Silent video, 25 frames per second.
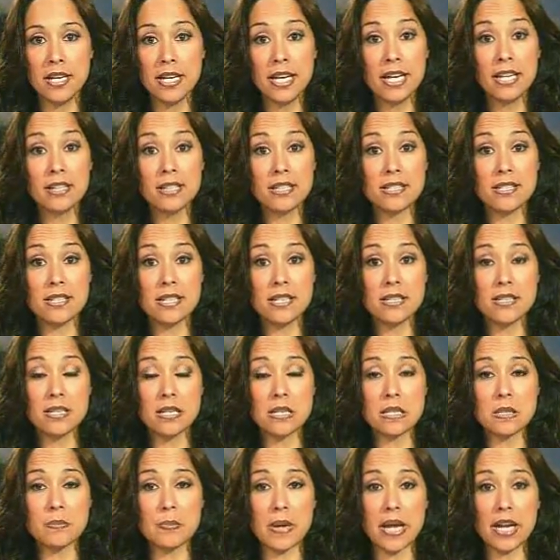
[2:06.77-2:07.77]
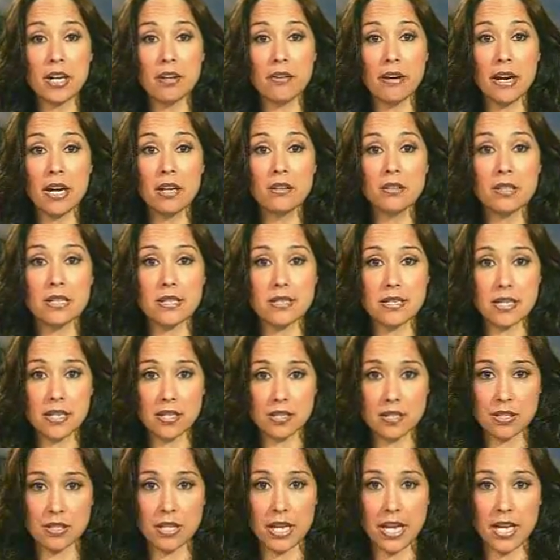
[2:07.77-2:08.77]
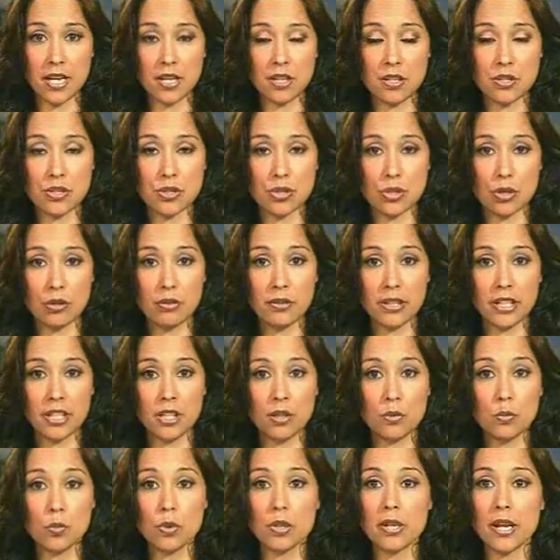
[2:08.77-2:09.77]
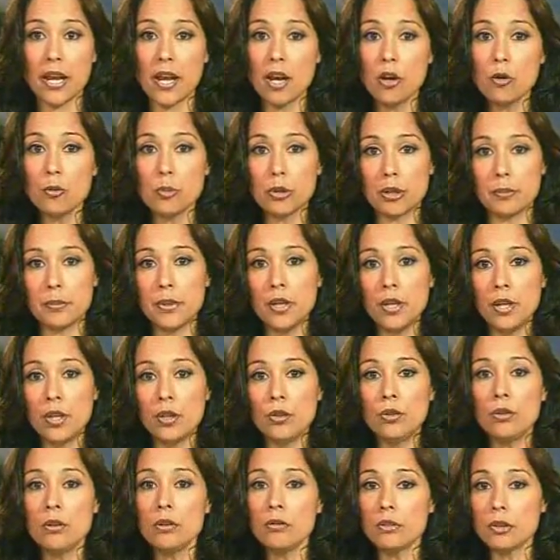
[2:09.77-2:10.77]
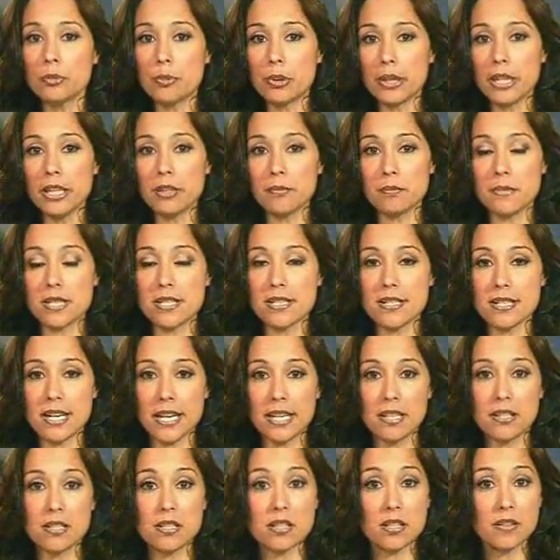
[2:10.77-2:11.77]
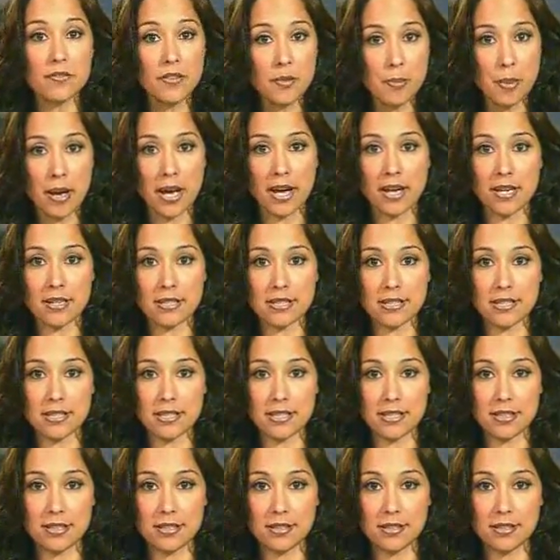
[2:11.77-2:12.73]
And he says his background as an historian would help him not repeat mistakes of the past.